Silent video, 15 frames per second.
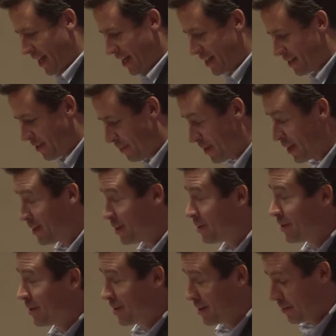as a
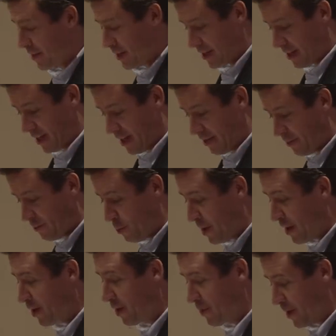BU alumni, I'm
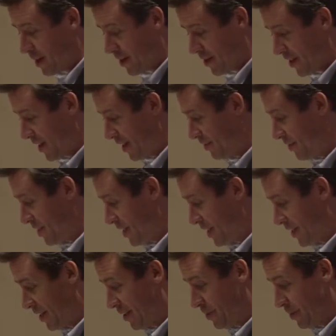well aware that I'm
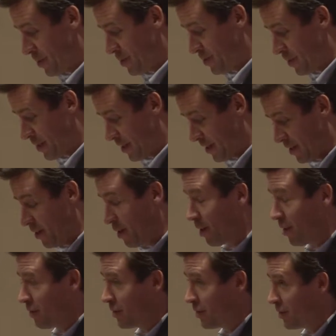standing between
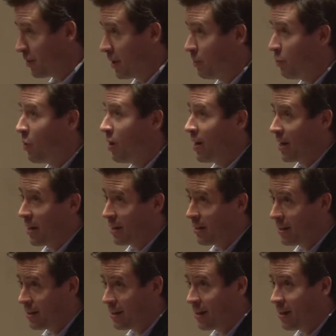all of you and
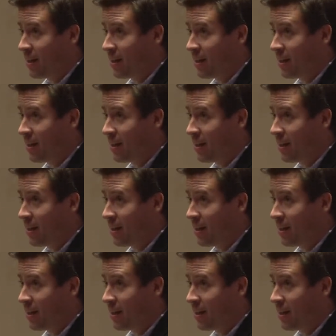wine.